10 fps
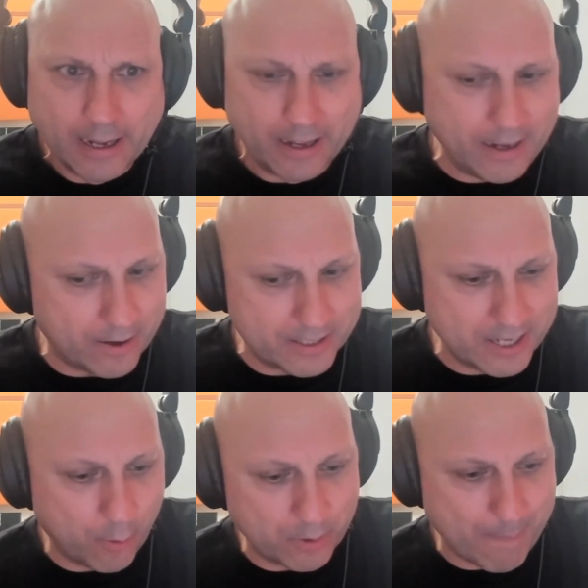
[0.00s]
You know, I
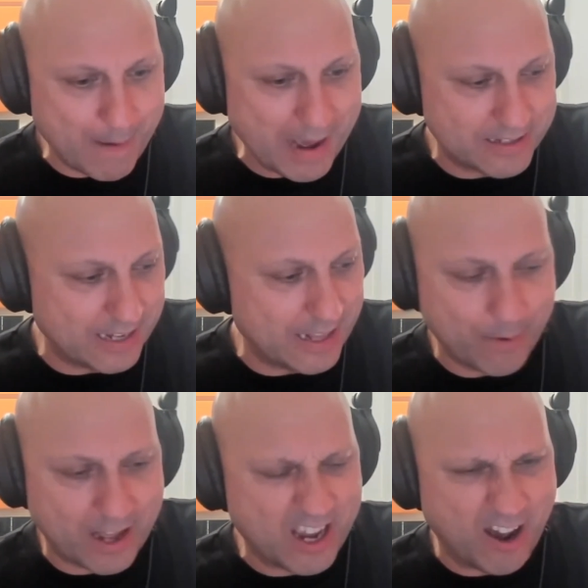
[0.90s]
told them about it. They
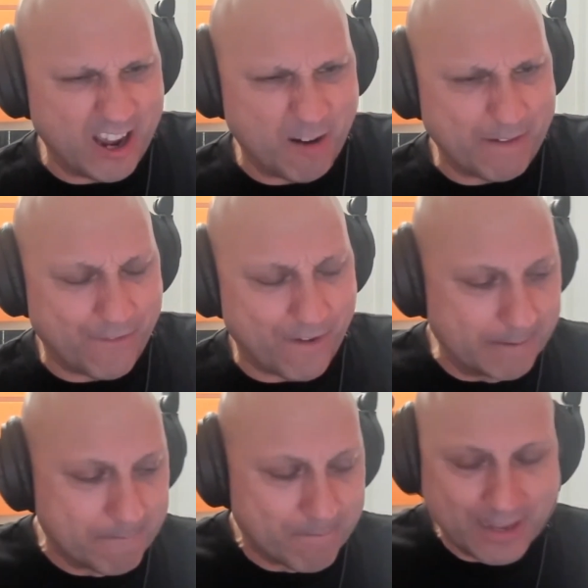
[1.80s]
were like, oh, it'll be
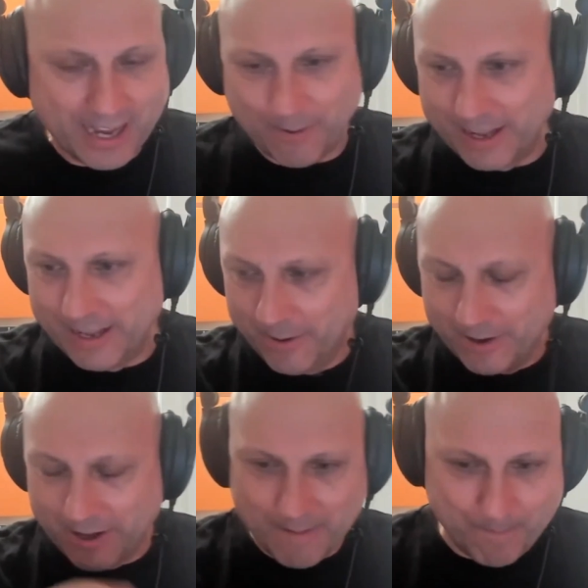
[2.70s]
fine. Anyway,
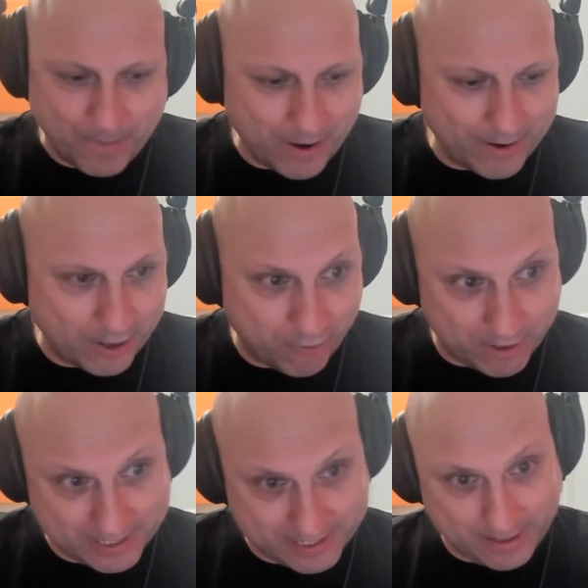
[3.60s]
going
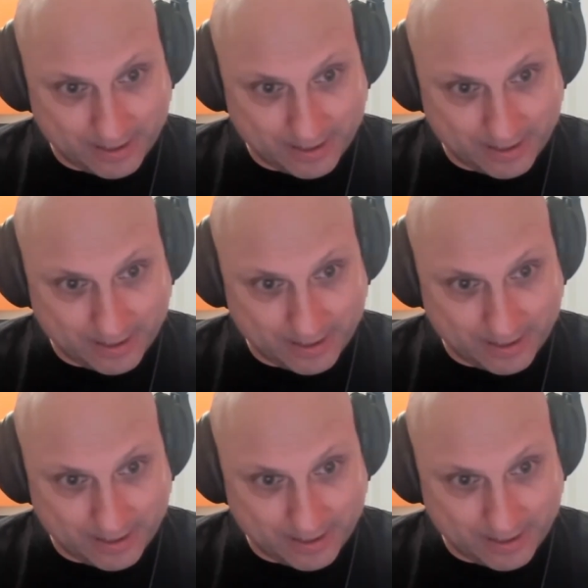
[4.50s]
across